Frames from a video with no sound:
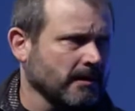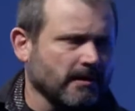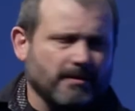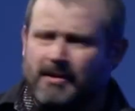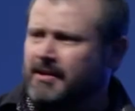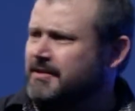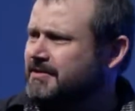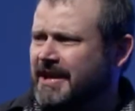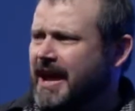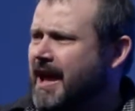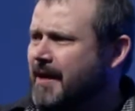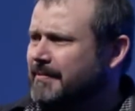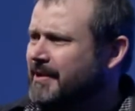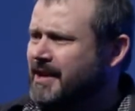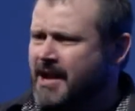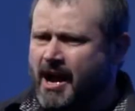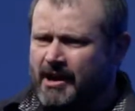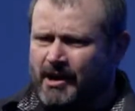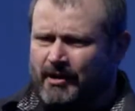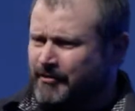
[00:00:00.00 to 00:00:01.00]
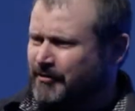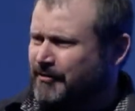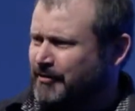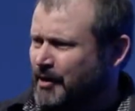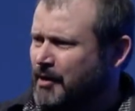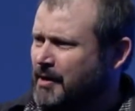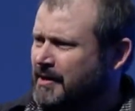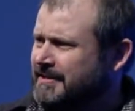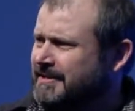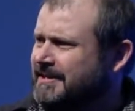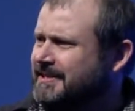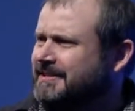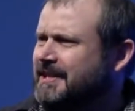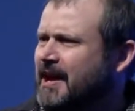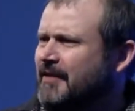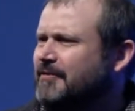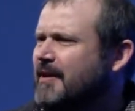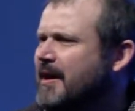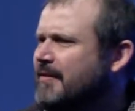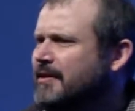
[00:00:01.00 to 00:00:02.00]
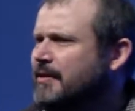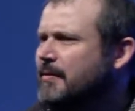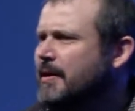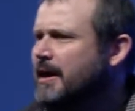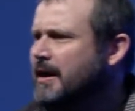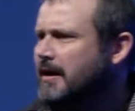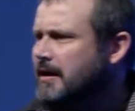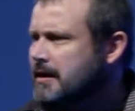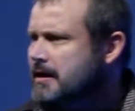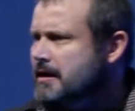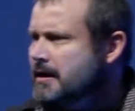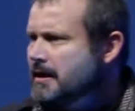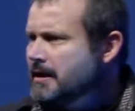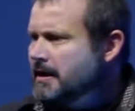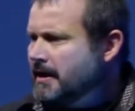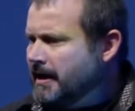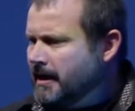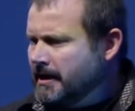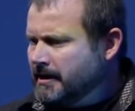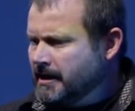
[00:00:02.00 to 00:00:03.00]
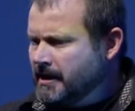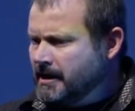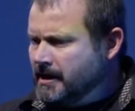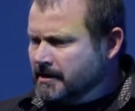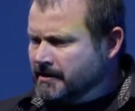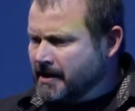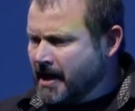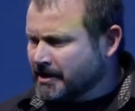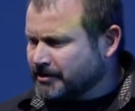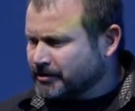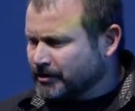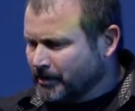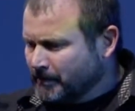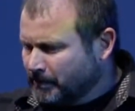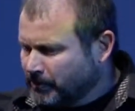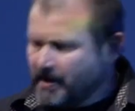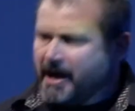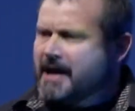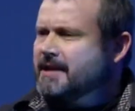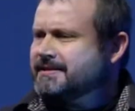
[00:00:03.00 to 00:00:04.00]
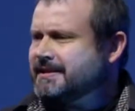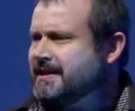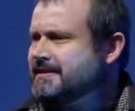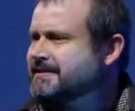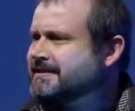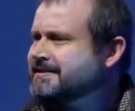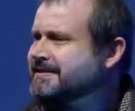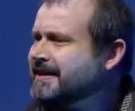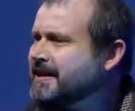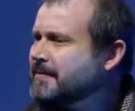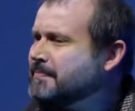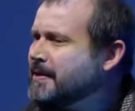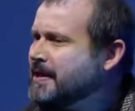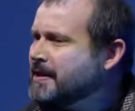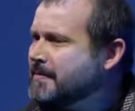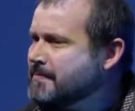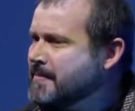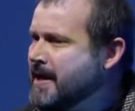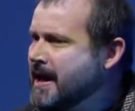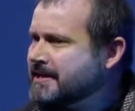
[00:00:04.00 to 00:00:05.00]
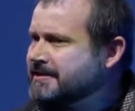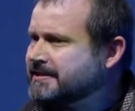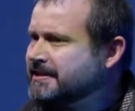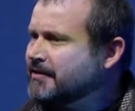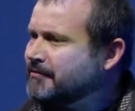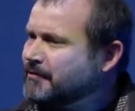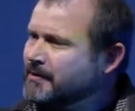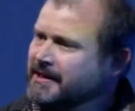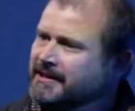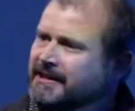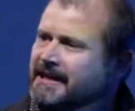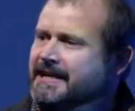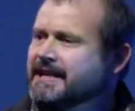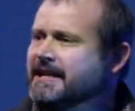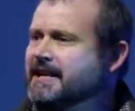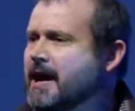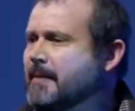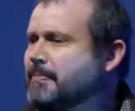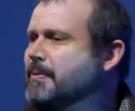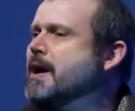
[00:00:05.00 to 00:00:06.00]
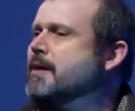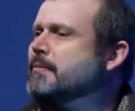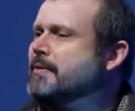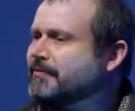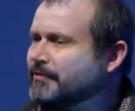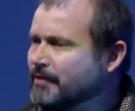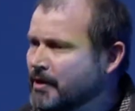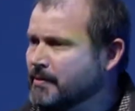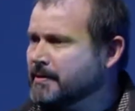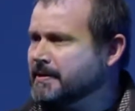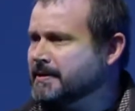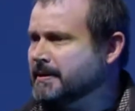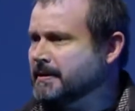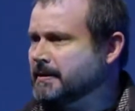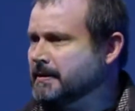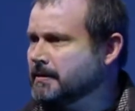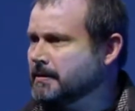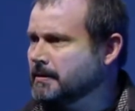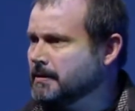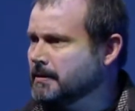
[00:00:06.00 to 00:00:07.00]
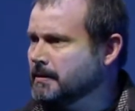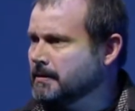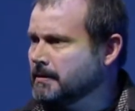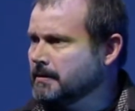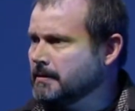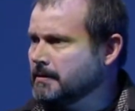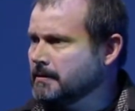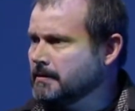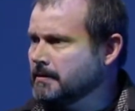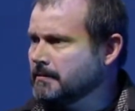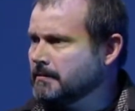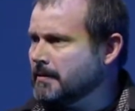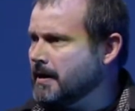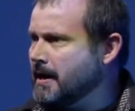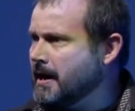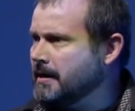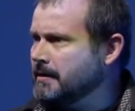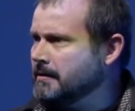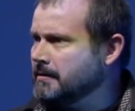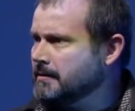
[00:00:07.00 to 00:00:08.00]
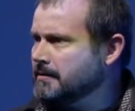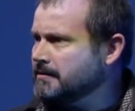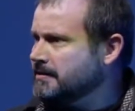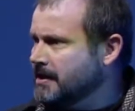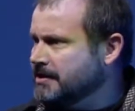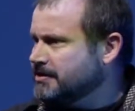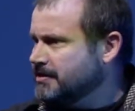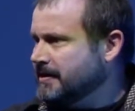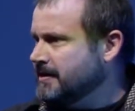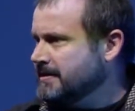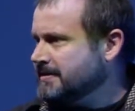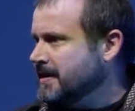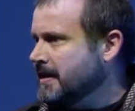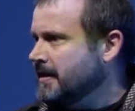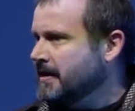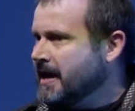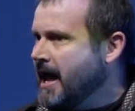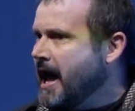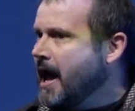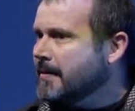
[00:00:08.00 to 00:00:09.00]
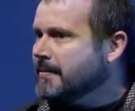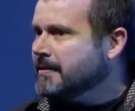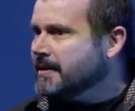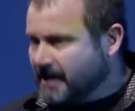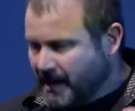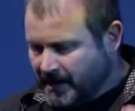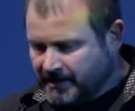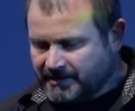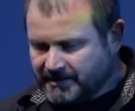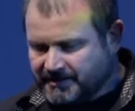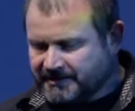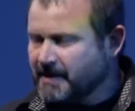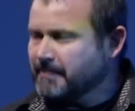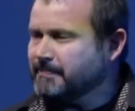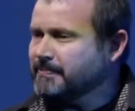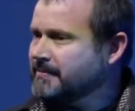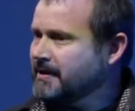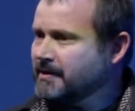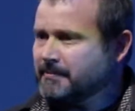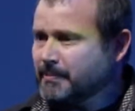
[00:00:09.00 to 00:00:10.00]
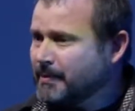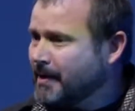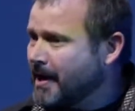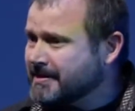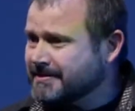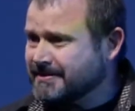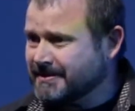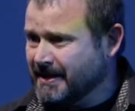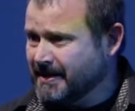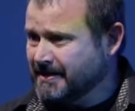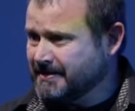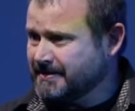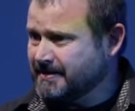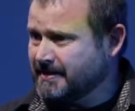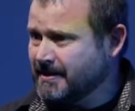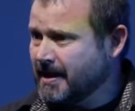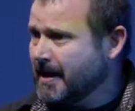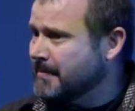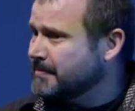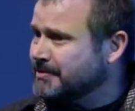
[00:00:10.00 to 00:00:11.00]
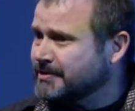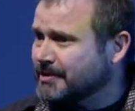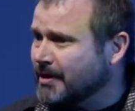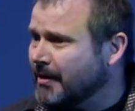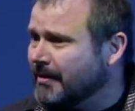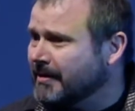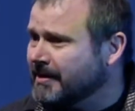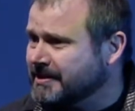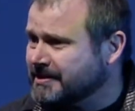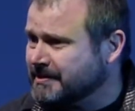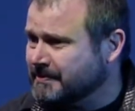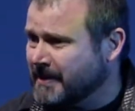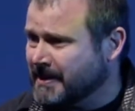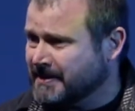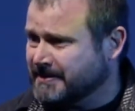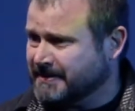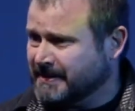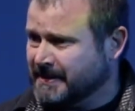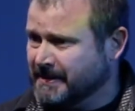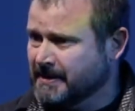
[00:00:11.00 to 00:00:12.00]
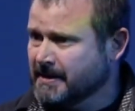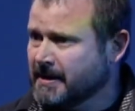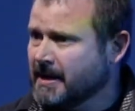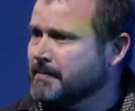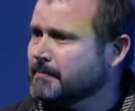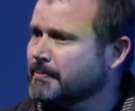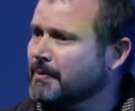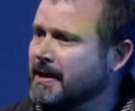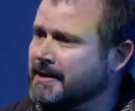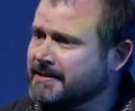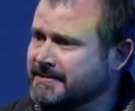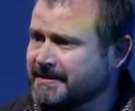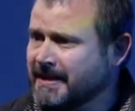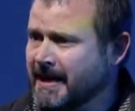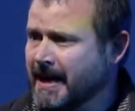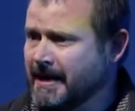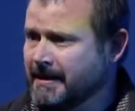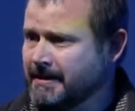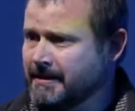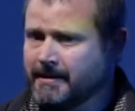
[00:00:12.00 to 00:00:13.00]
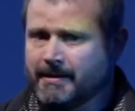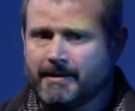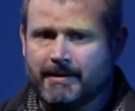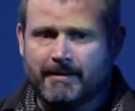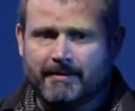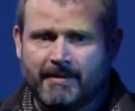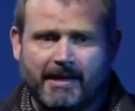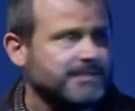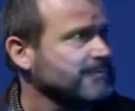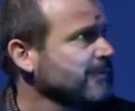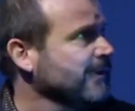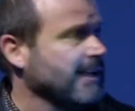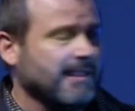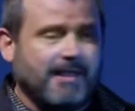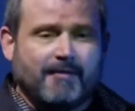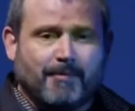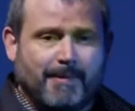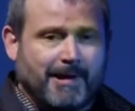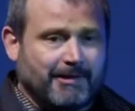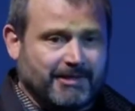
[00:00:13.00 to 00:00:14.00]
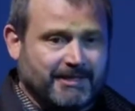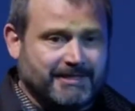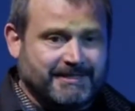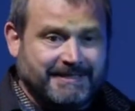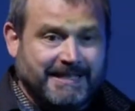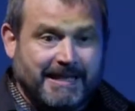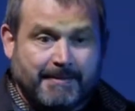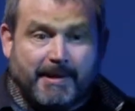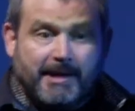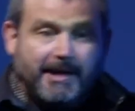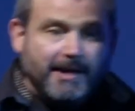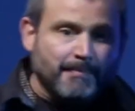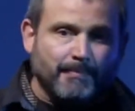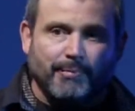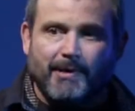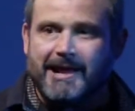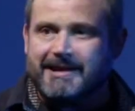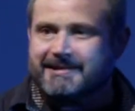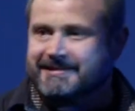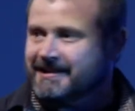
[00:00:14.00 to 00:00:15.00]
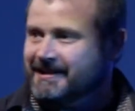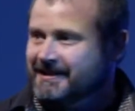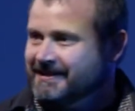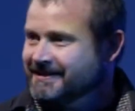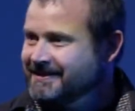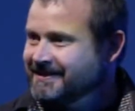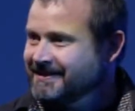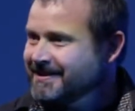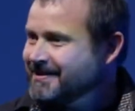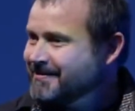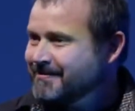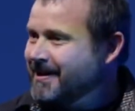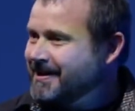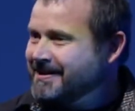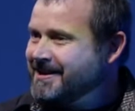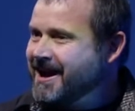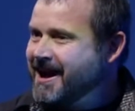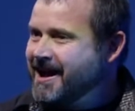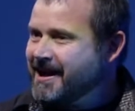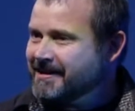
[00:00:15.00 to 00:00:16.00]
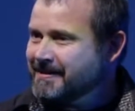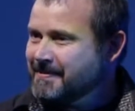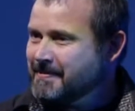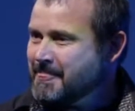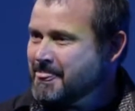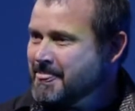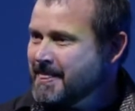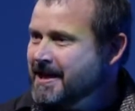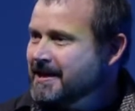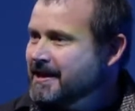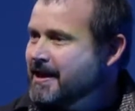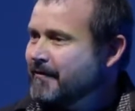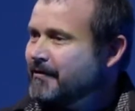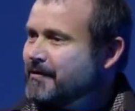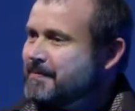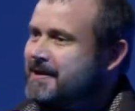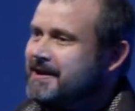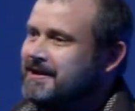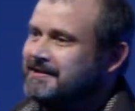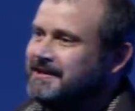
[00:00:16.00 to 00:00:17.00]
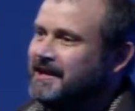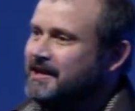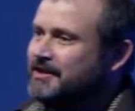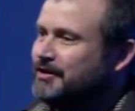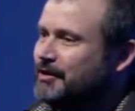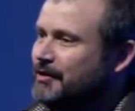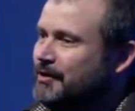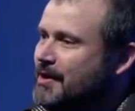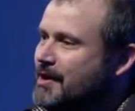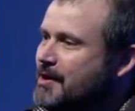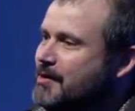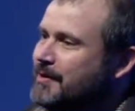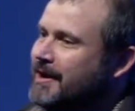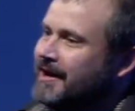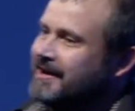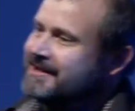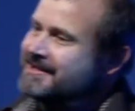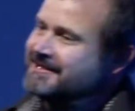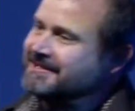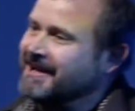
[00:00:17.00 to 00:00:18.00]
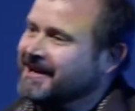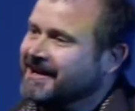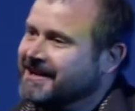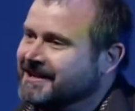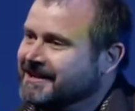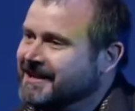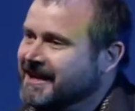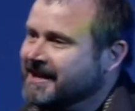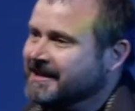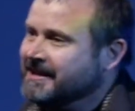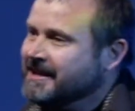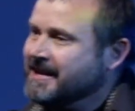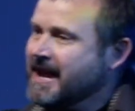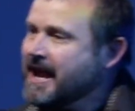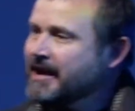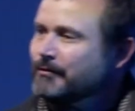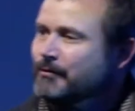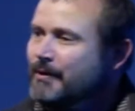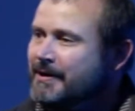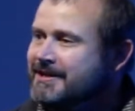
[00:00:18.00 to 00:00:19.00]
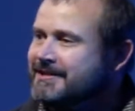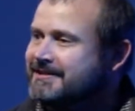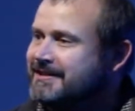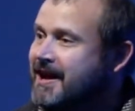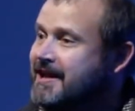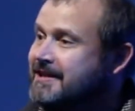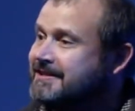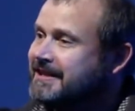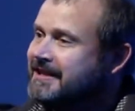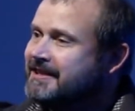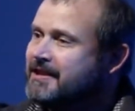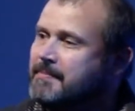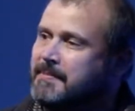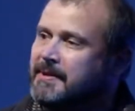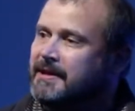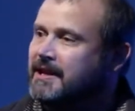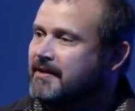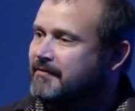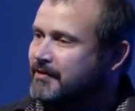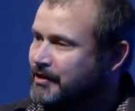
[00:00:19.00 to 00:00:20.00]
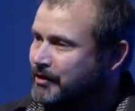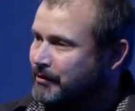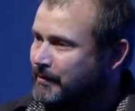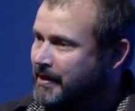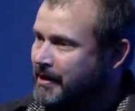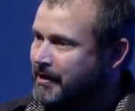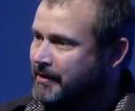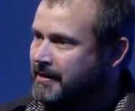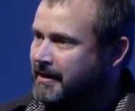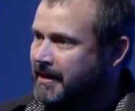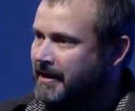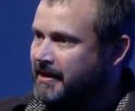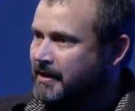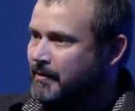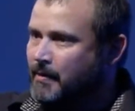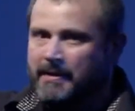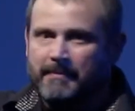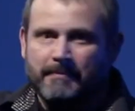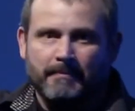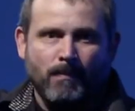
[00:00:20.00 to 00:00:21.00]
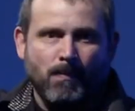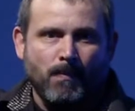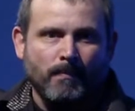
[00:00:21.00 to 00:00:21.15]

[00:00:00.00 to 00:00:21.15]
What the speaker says: There's amniotic fluid and stuff everywhere. Any natural process is going to be a mess, and if we clean it up, we've ruined it. Right? Teaching is not an antiseptic process. I'm sorry it's messy. Embrace that. That's what I love about this theme. Embrace it. Why not? You ever meet a teacher who got excited again and had a renaissance in the middle of a career? Anyone?